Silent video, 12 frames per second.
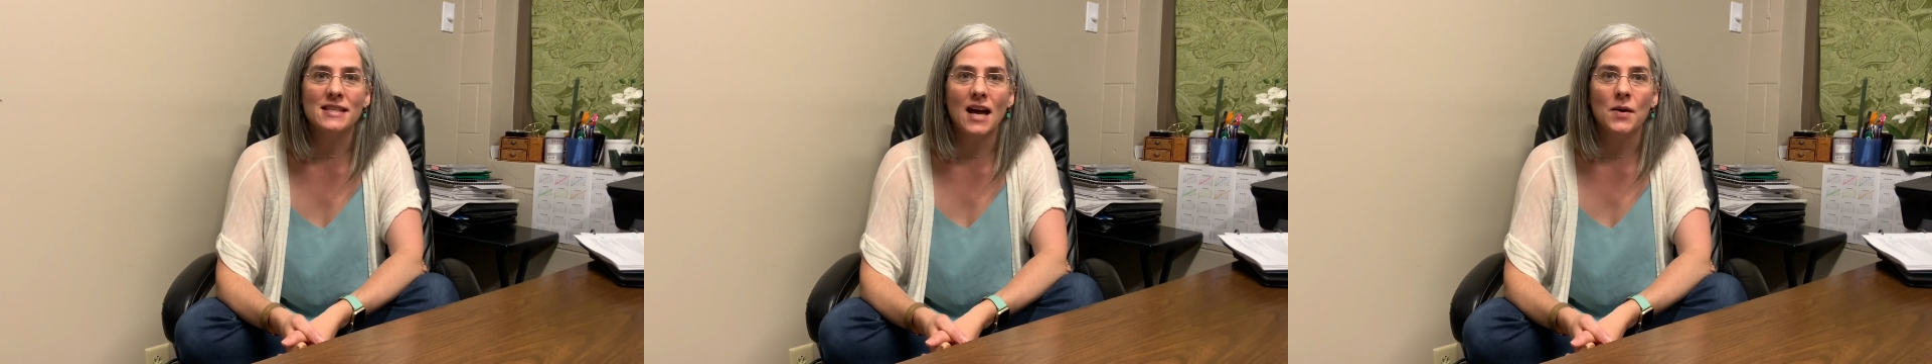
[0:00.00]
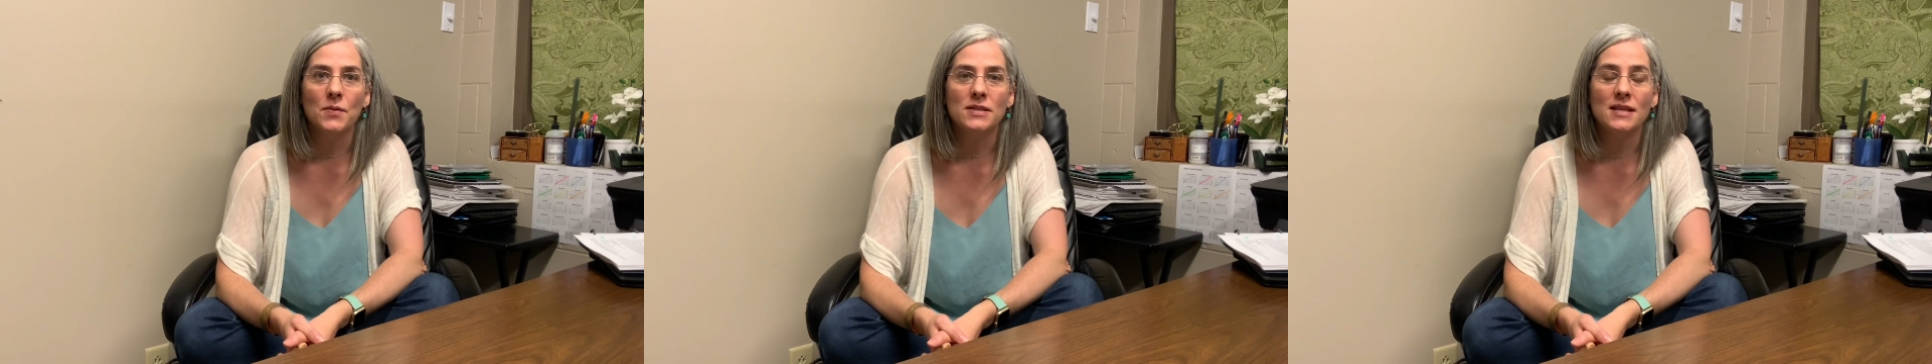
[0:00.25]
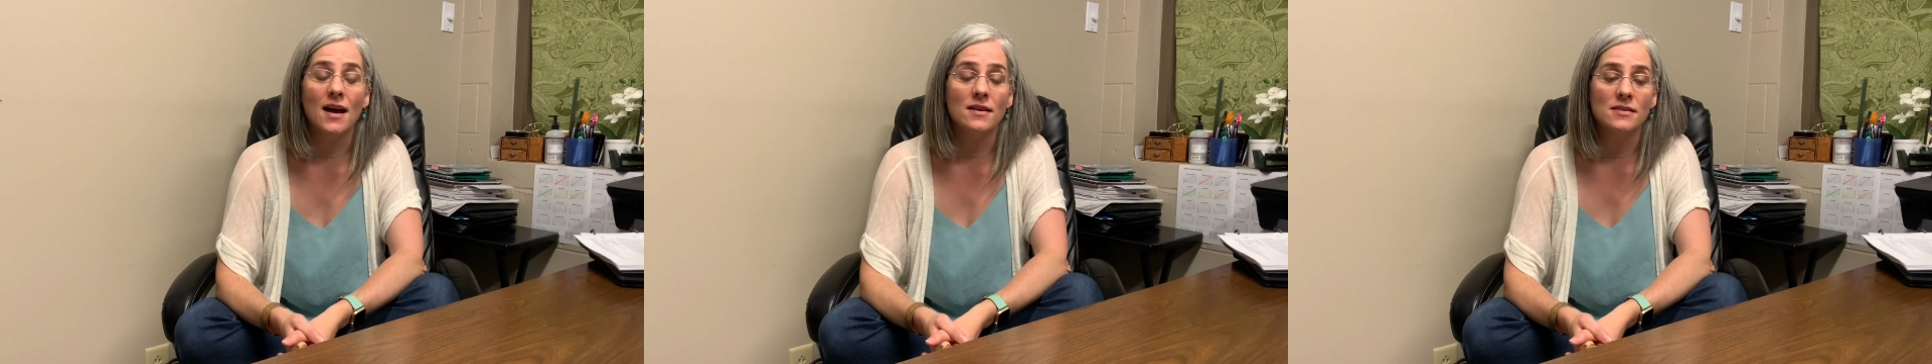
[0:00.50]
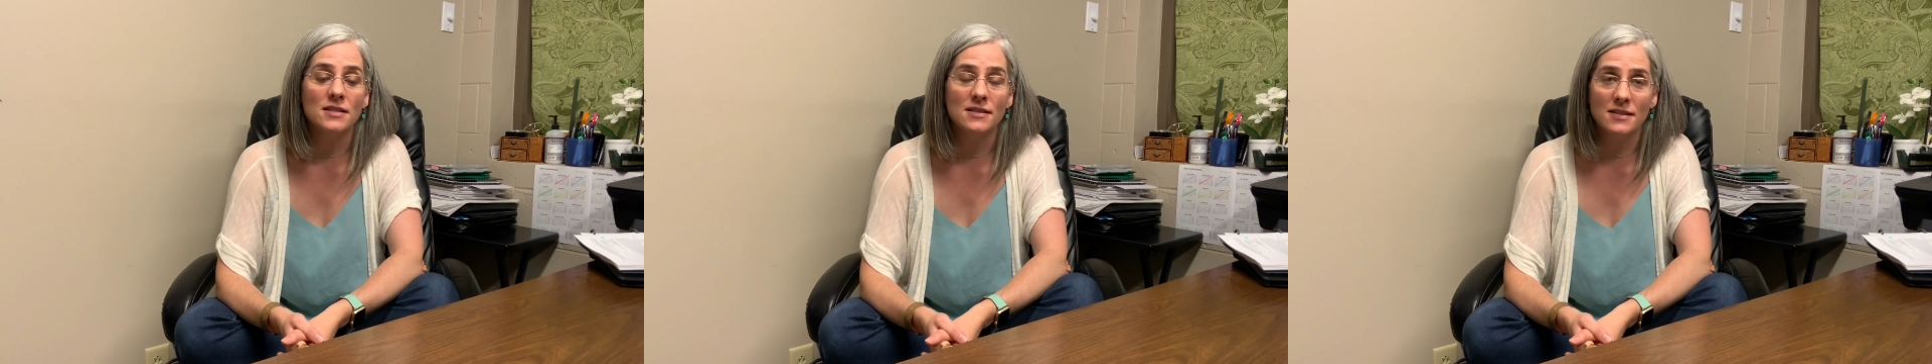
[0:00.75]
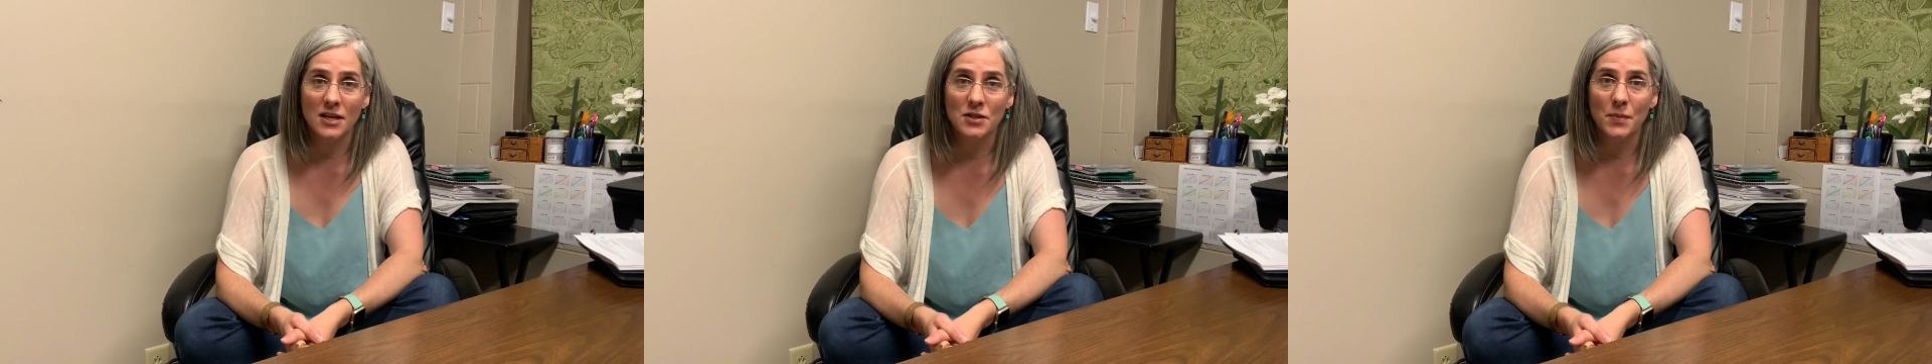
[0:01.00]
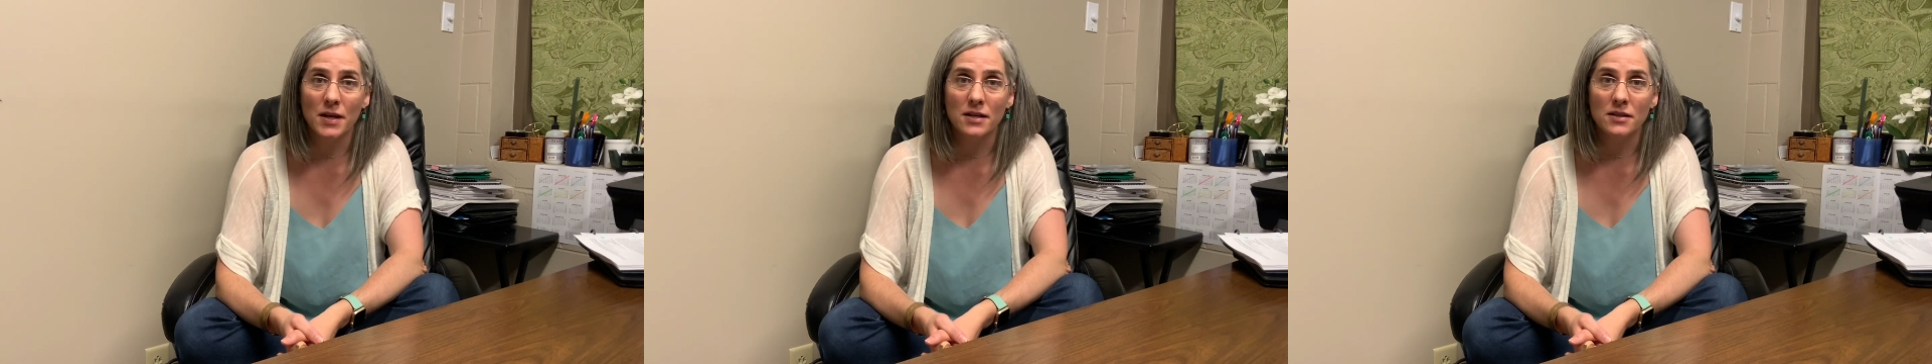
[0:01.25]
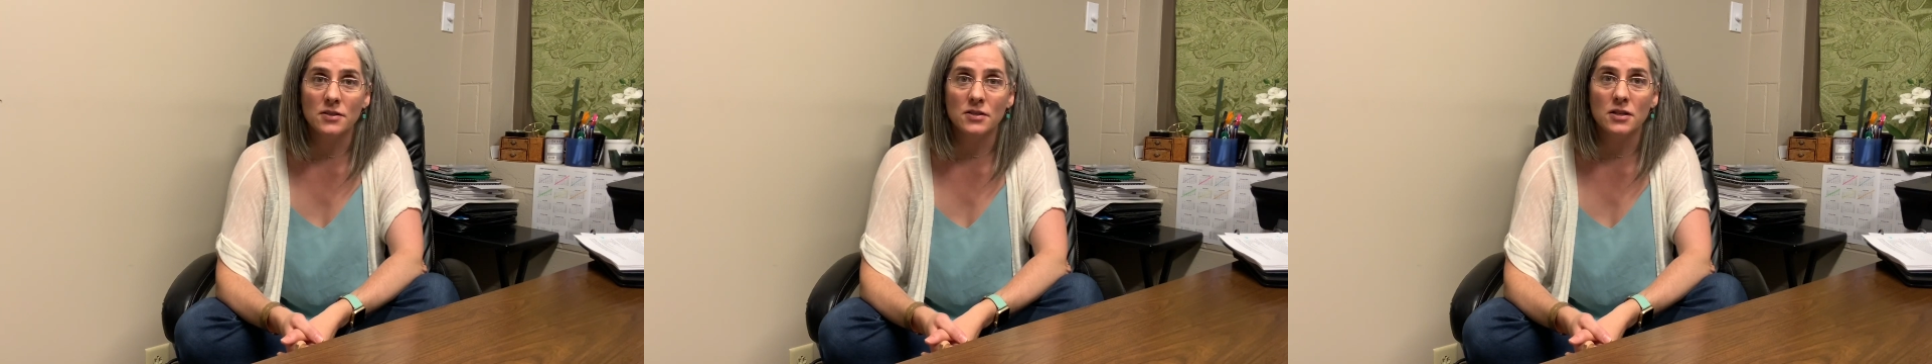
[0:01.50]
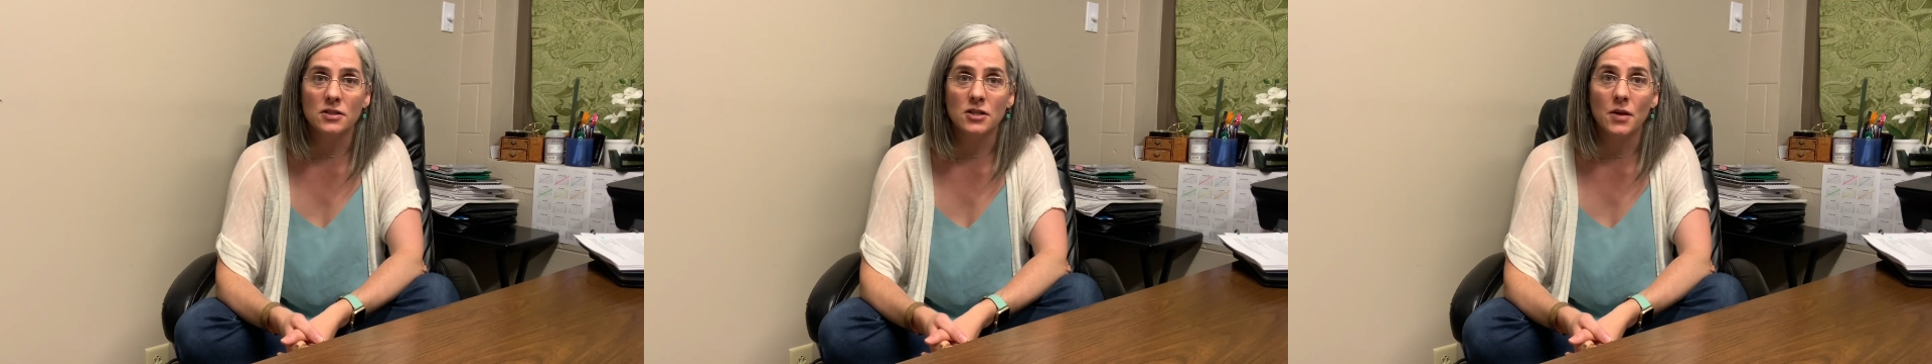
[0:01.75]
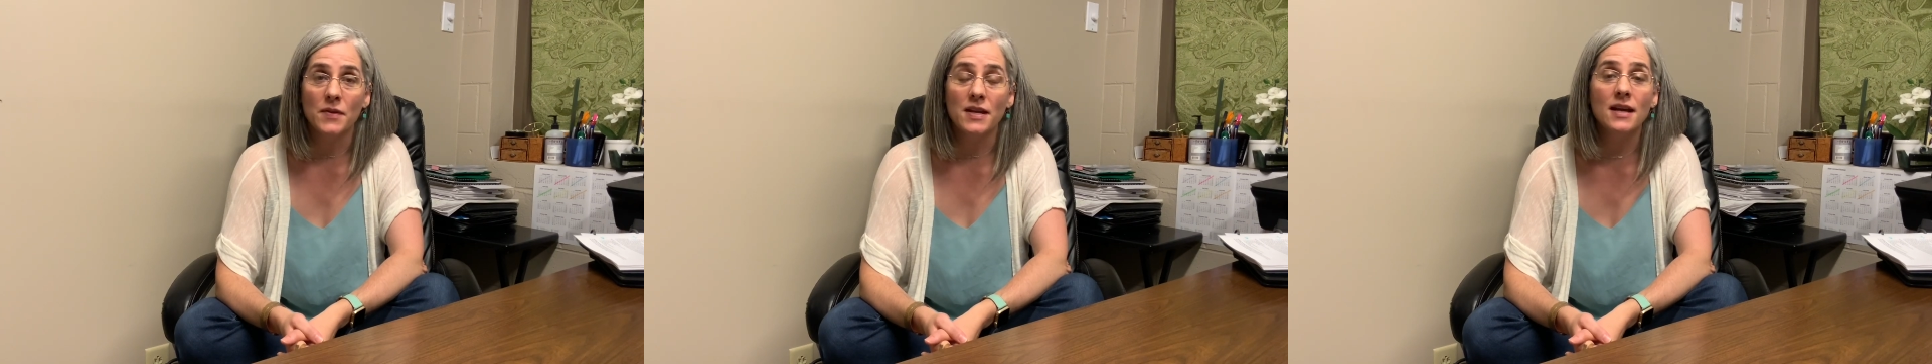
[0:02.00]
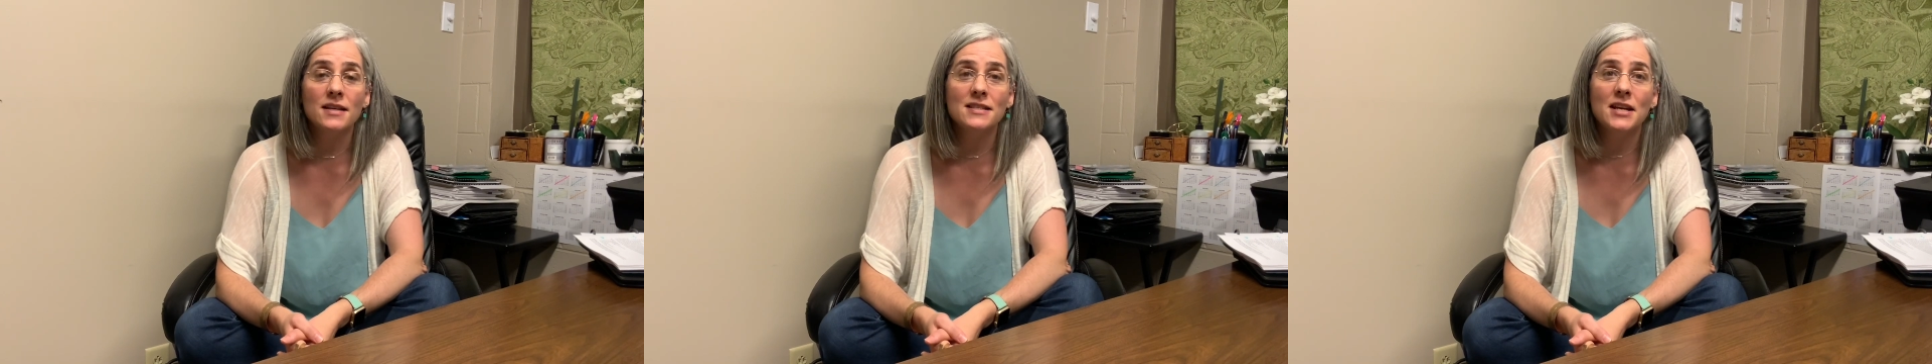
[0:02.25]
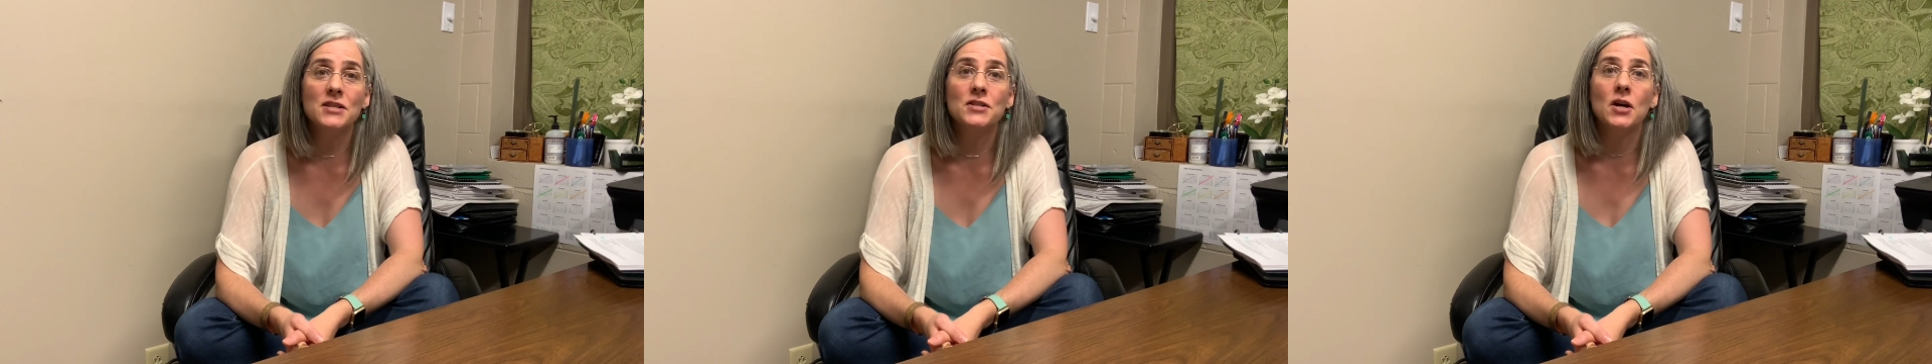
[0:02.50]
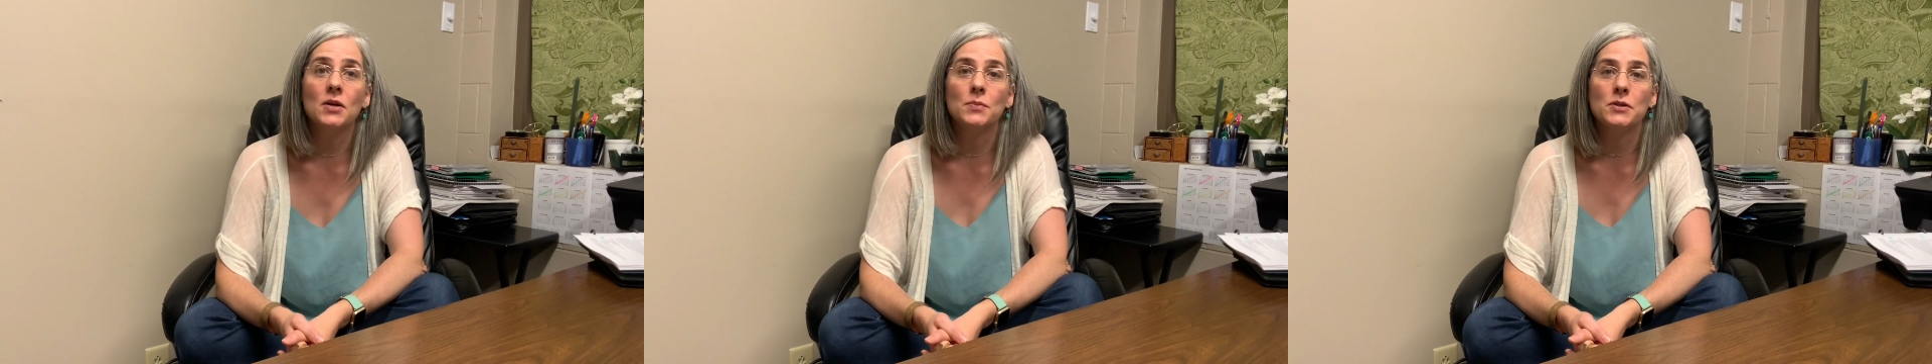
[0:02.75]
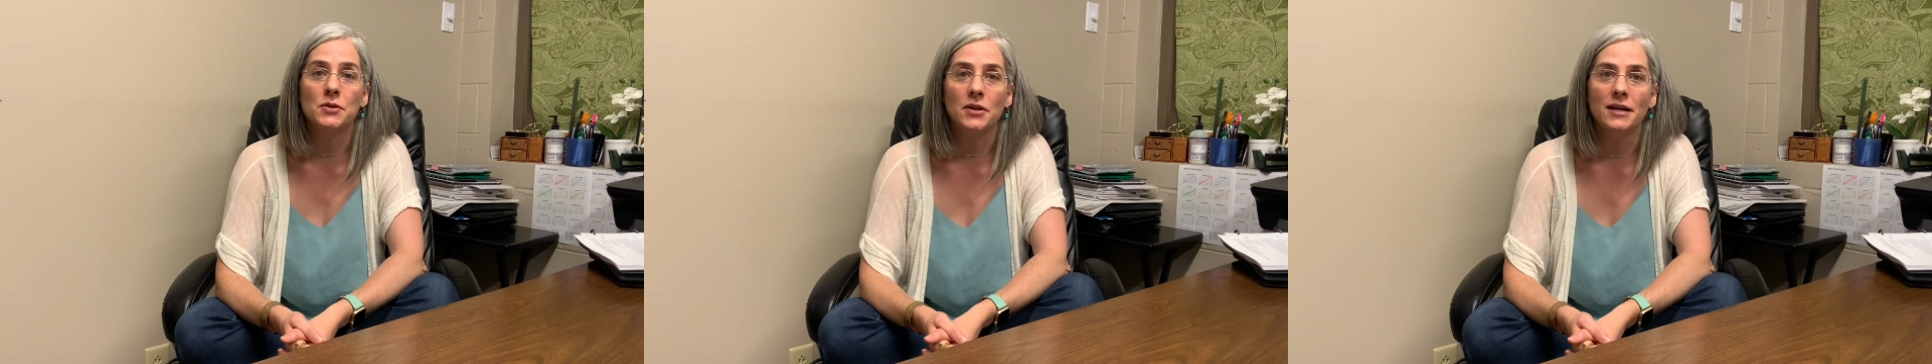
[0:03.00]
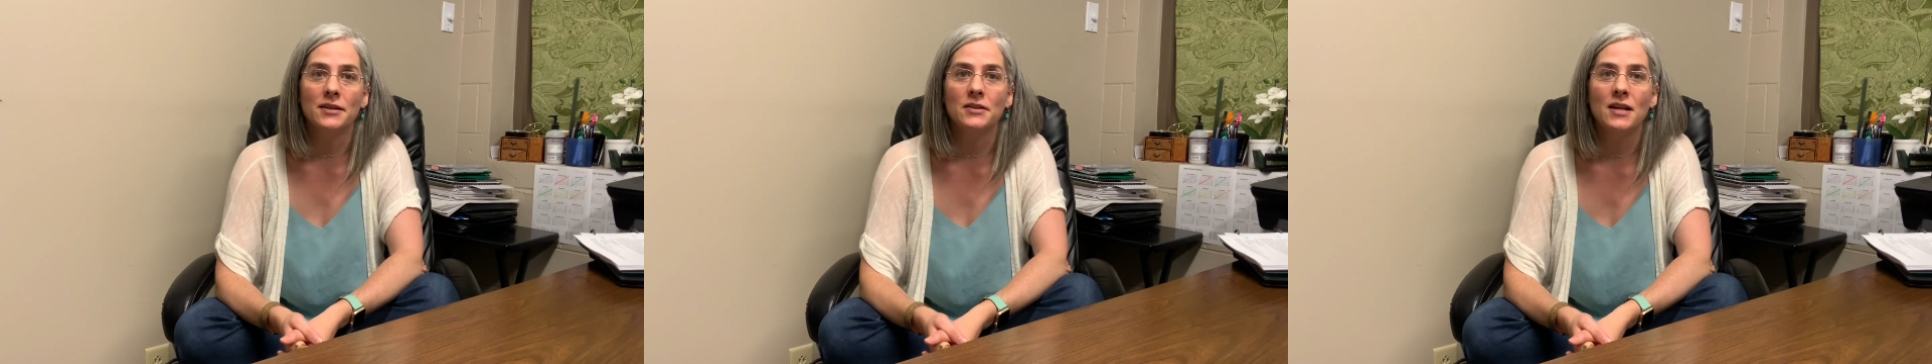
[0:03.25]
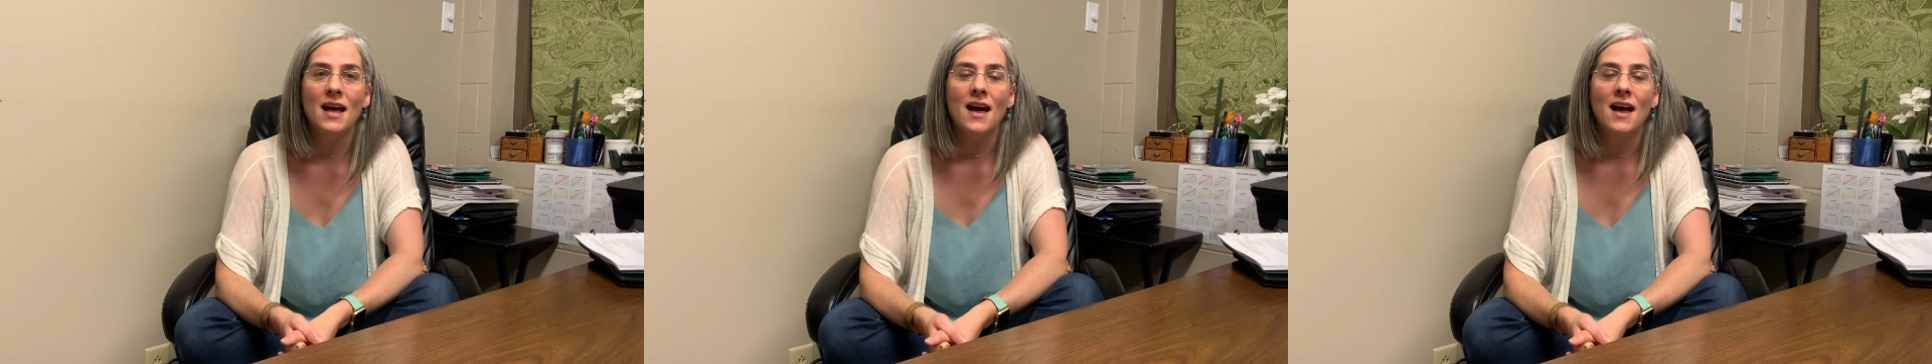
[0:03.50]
I was asked to stage manage a show in the next stage called Betrayal.